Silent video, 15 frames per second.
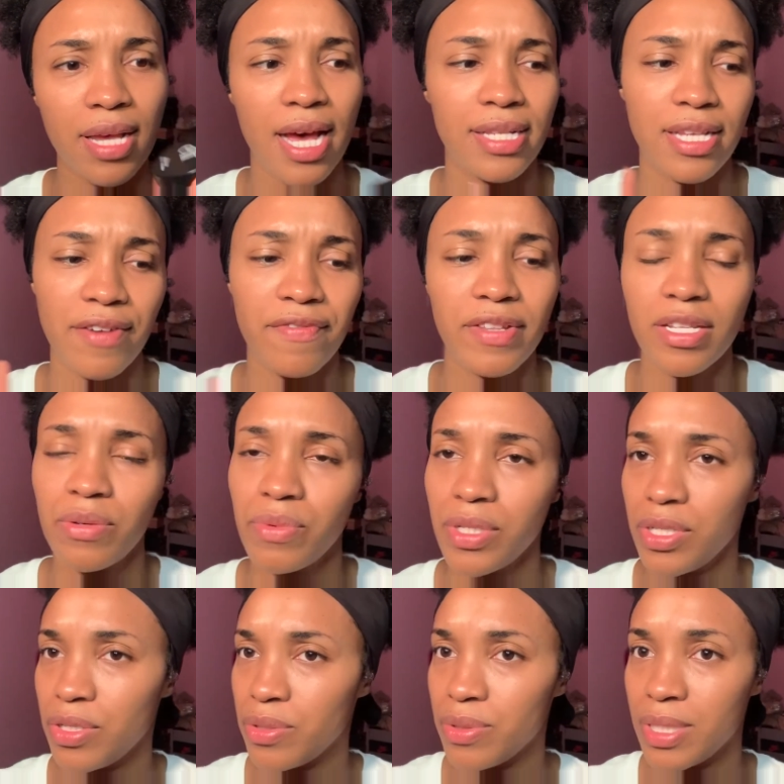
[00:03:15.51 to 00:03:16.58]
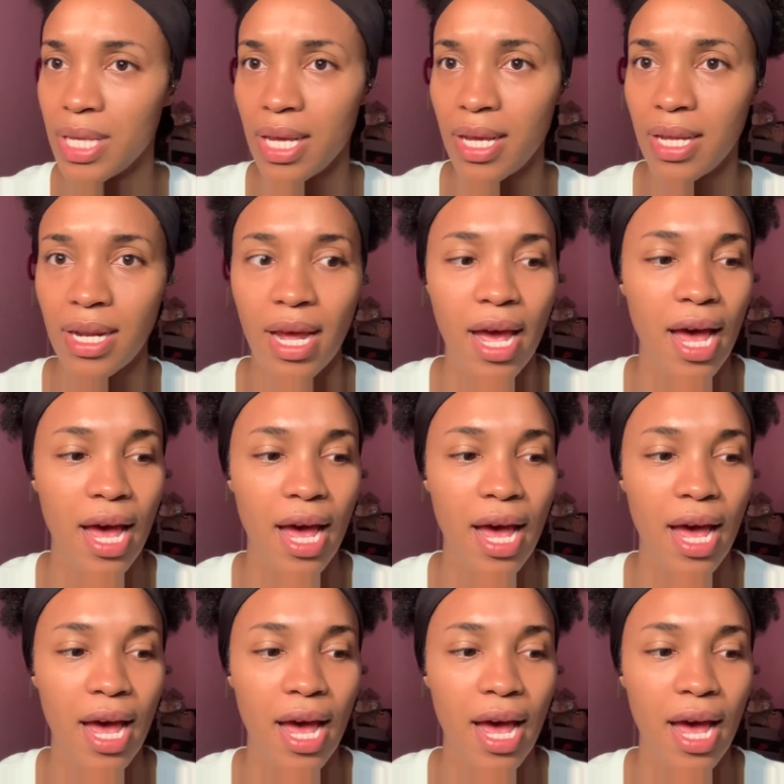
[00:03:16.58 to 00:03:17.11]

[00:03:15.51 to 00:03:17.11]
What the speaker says: I definitely would use it.